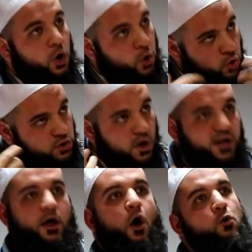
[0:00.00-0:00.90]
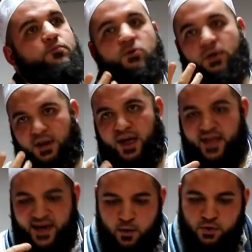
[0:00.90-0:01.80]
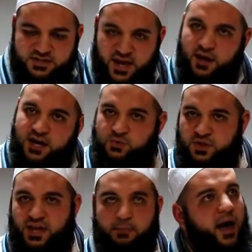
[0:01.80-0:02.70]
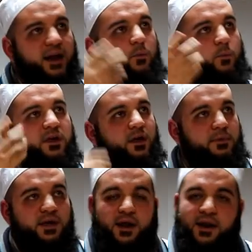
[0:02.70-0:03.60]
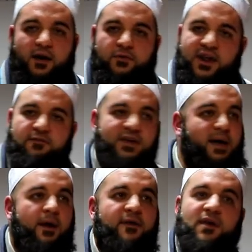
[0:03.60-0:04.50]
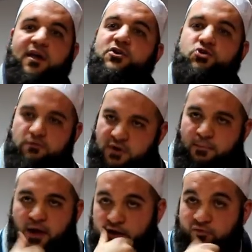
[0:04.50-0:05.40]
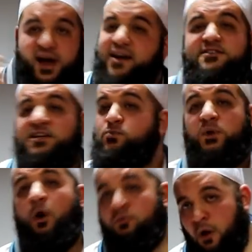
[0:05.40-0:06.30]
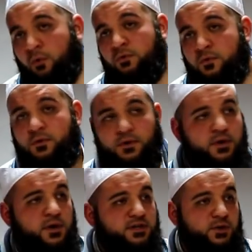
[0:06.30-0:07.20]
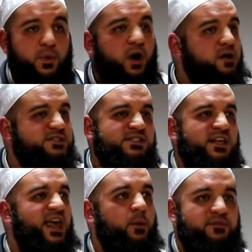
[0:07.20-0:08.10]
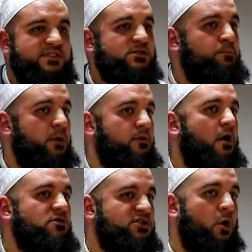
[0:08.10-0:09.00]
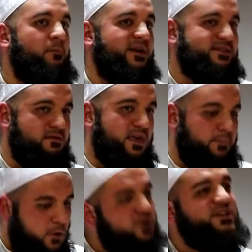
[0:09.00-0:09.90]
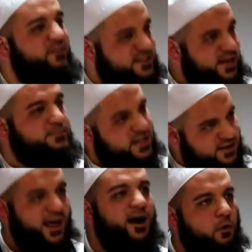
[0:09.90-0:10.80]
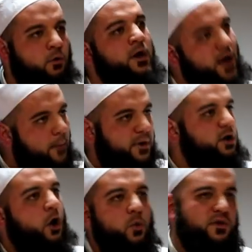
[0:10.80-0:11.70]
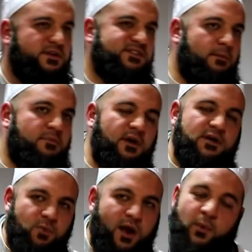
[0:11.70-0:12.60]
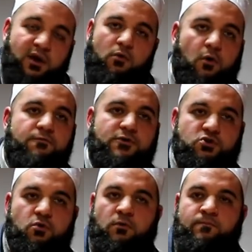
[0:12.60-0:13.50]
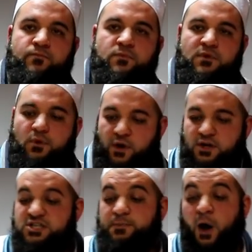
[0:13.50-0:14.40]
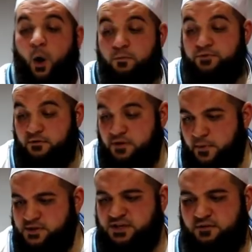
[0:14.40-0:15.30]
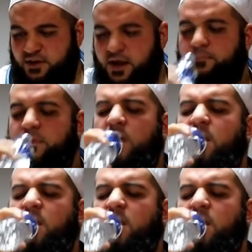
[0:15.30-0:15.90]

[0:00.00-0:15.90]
good hopes on Allah that He will take us with Iman and we can meet Allah on the day of Qiyamah in the condition of Iman. The reality is, we don't know. So we can't sit here with this superiority complex and think, because I've accepted now, I'm going to go with this same thing as well. We don't know for sure. We can just be hopeful of the mercy of Allah.